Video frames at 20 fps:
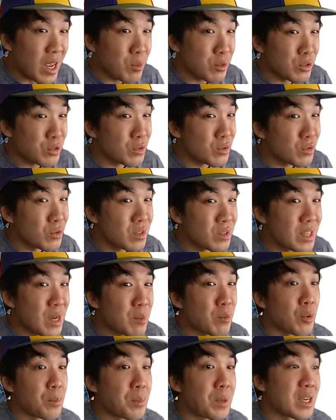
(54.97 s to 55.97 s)
able to do the
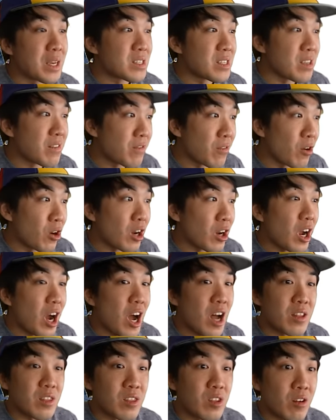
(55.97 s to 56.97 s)
demo because they
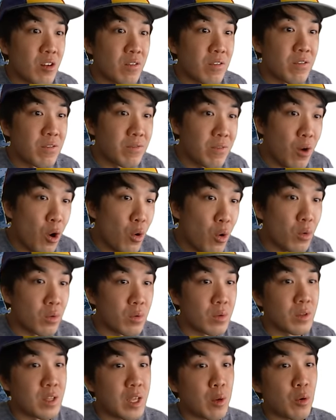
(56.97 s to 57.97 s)
forgot their
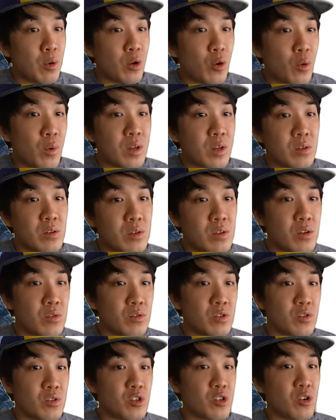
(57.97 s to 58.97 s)
phone they were going to
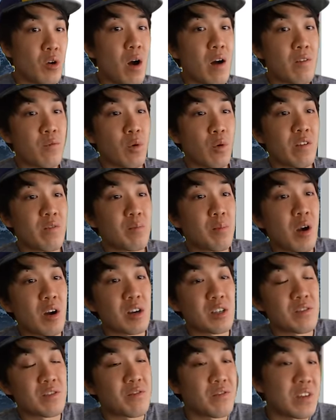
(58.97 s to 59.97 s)
use to show off one of
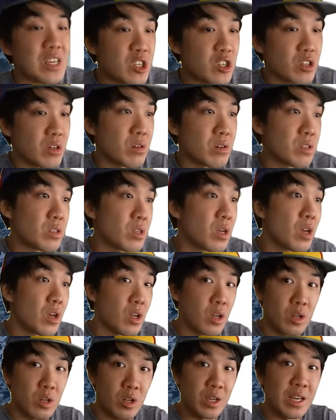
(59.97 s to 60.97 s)
Bard's features.
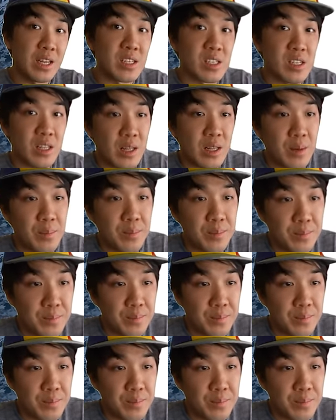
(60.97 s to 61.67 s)
Look at this clip.